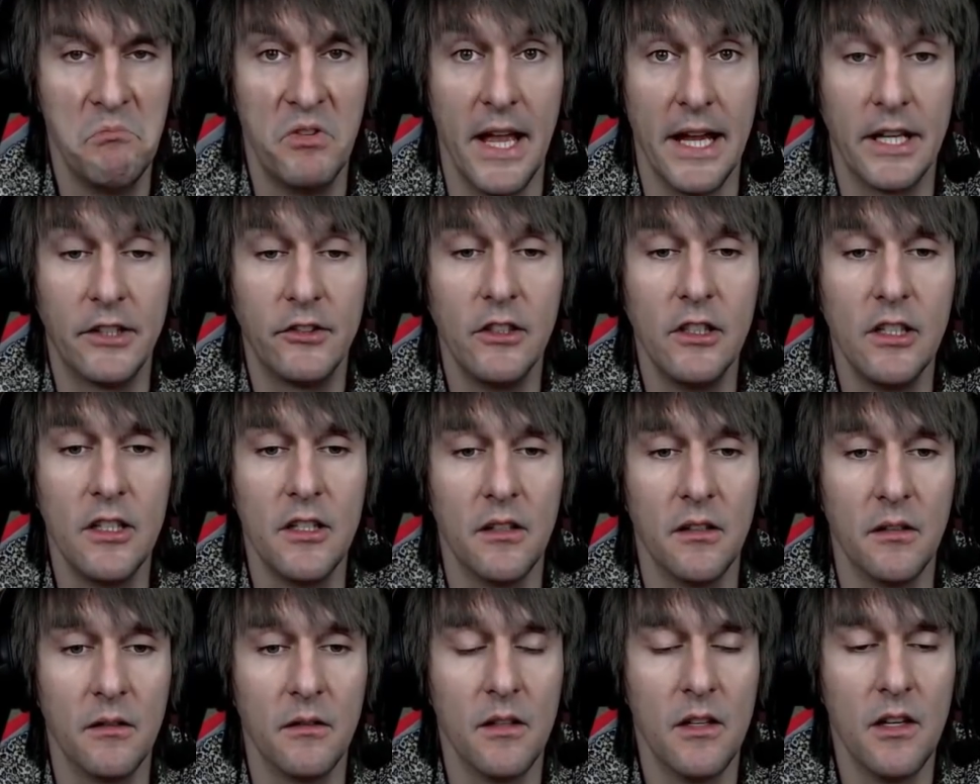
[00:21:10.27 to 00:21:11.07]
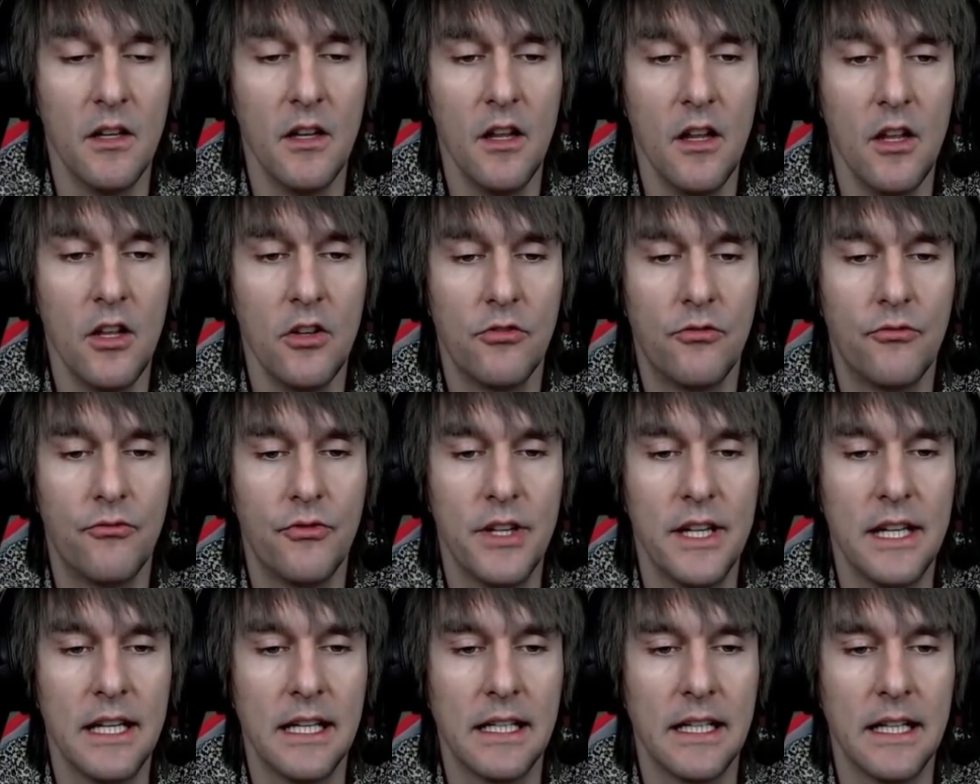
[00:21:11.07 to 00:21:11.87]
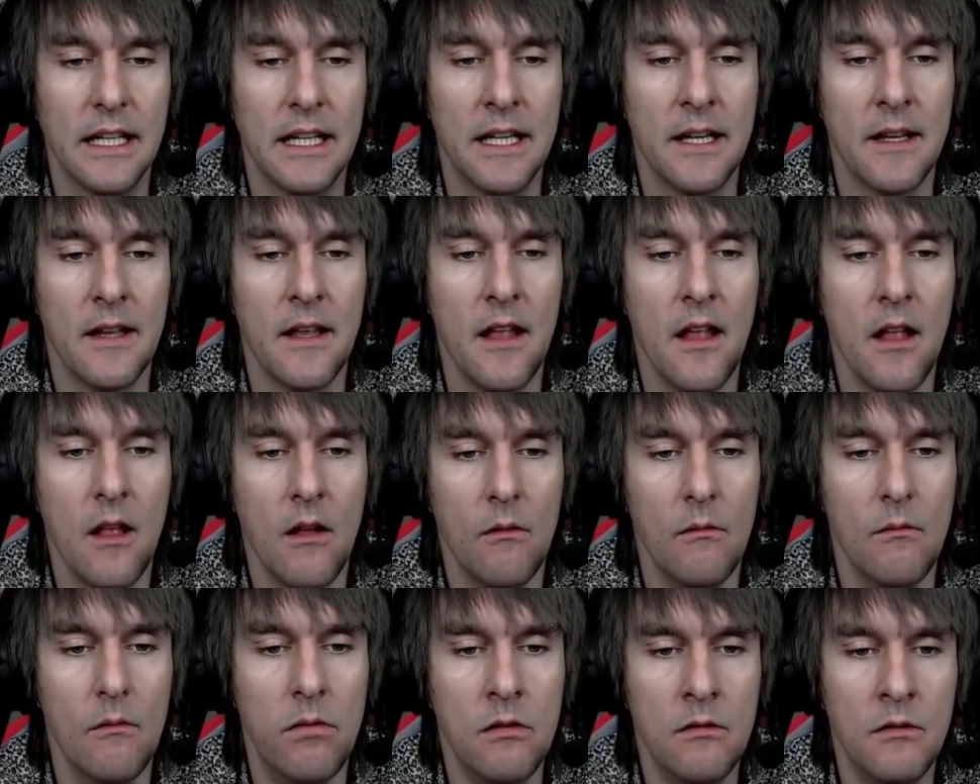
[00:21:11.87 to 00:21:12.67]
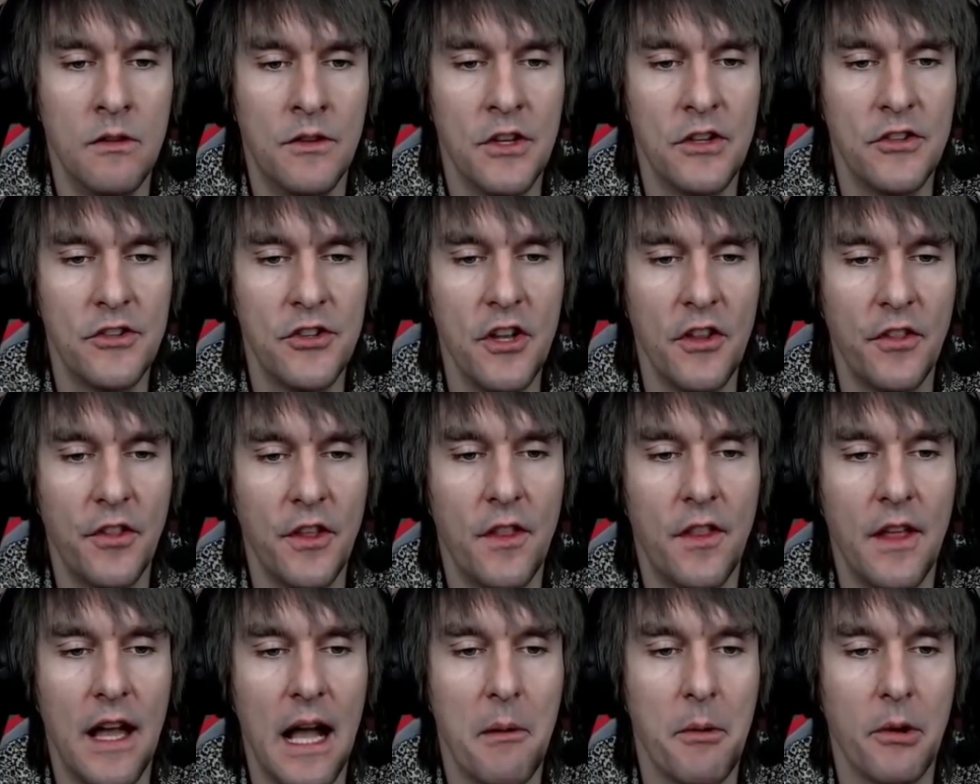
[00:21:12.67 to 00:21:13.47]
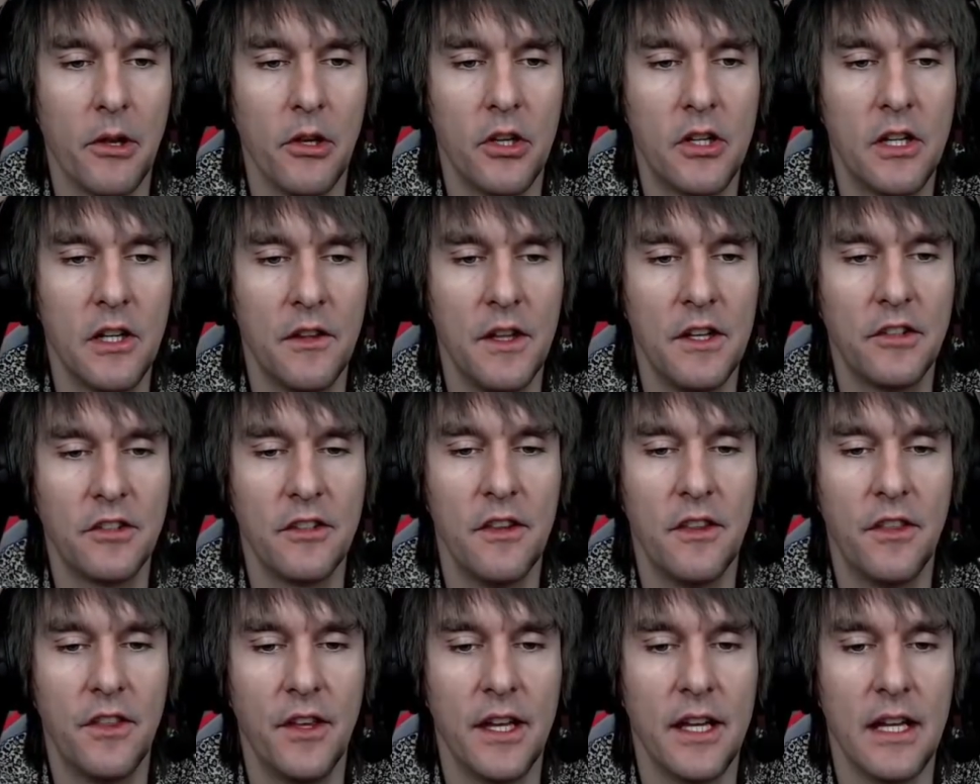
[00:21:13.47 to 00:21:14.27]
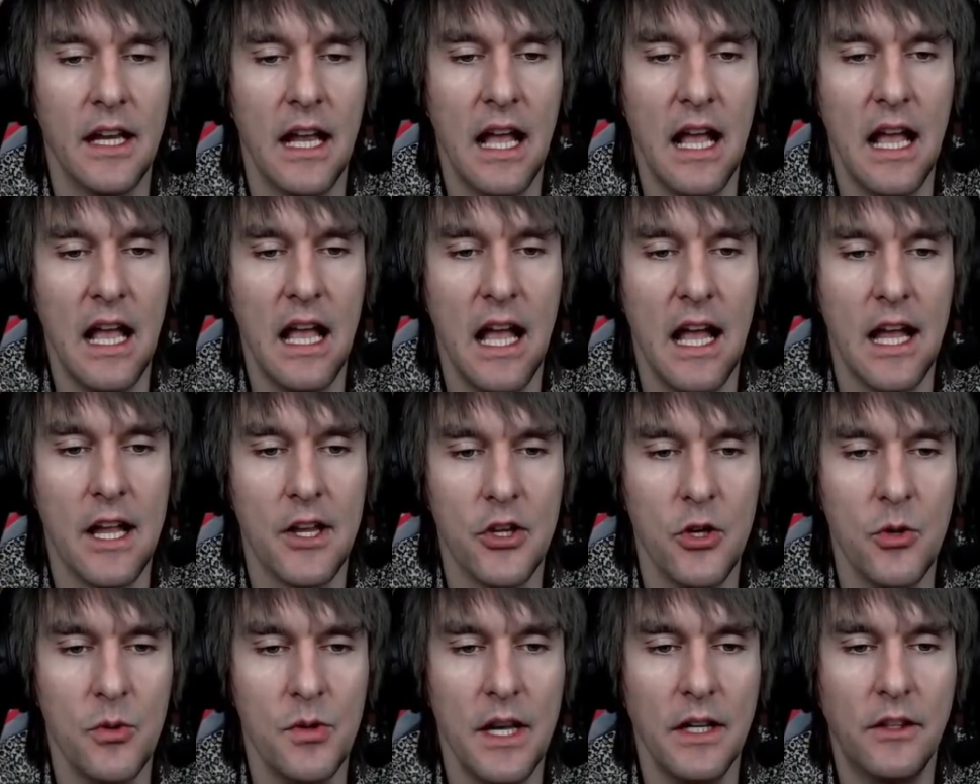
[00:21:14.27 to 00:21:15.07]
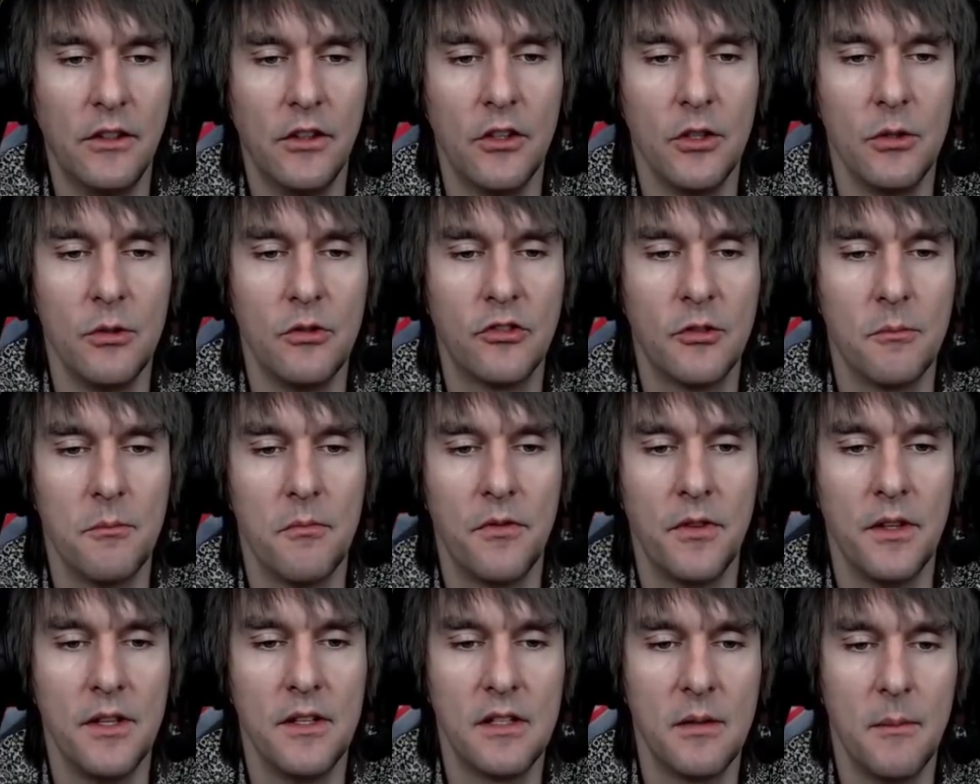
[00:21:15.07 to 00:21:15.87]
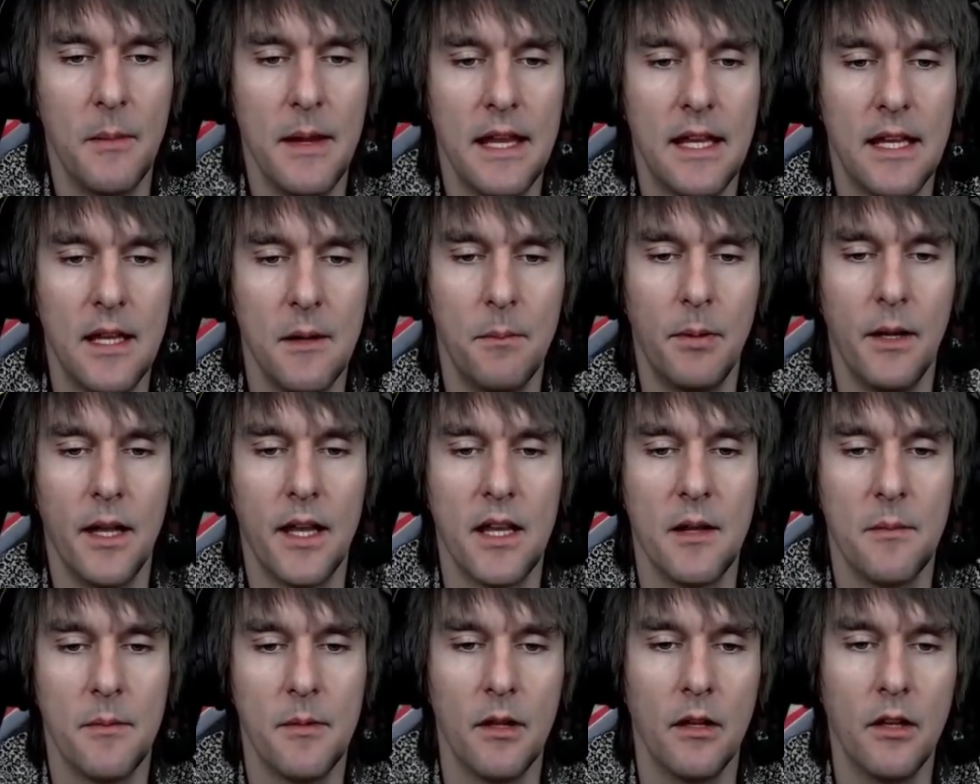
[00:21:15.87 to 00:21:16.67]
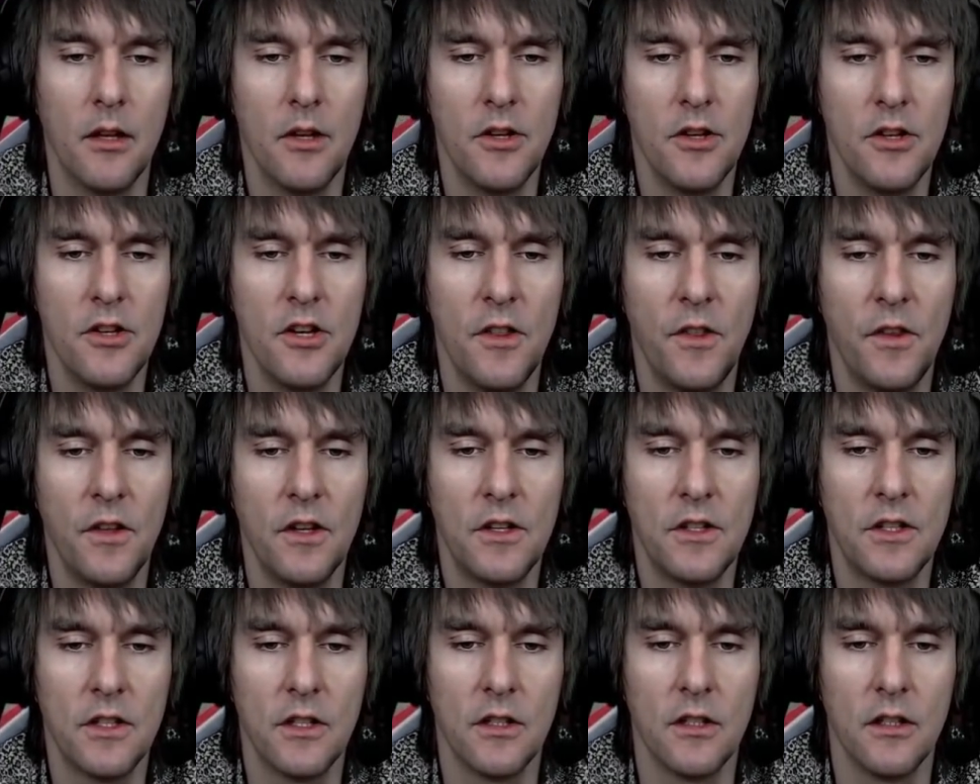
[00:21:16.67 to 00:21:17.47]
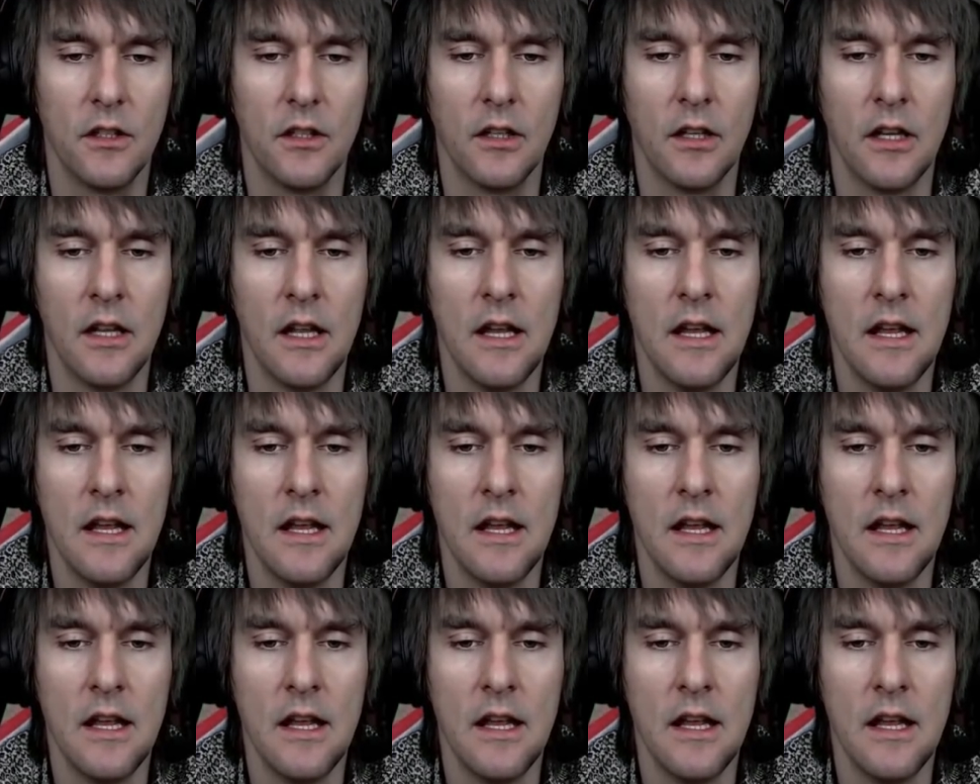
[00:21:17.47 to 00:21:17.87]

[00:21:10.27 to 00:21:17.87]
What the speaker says: excellent. It's really there's nothing that I would look at this and think, you need to do something to make it playable. Nothing at all.